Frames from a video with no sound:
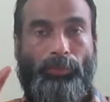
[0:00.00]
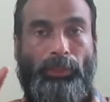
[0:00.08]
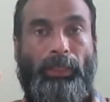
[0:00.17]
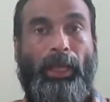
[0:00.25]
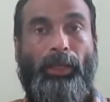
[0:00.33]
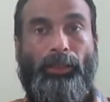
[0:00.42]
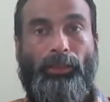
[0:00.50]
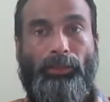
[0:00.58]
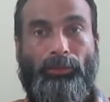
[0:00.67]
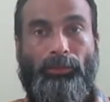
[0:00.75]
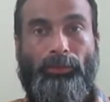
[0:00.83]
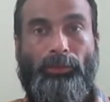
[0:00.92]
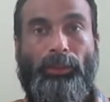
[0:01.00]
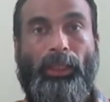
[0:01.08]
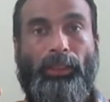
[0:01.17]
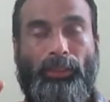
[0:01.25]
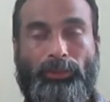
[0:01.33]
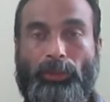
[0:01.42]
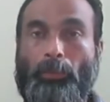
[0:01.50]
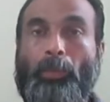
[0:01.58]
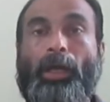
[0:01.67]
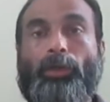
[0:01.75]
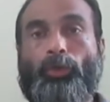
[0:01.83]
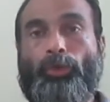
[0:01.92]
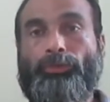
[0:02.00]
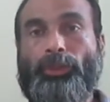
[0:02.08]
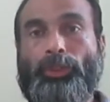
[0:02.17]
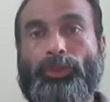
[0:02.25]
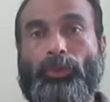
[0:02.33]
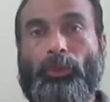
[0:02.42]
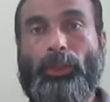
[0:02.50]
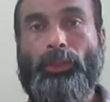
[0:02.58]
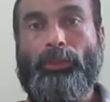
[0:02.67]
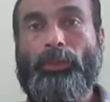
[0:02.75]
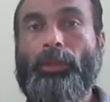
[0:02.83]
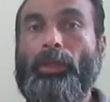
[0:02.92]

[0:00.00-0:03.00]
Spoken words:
data, that is the mark of the student,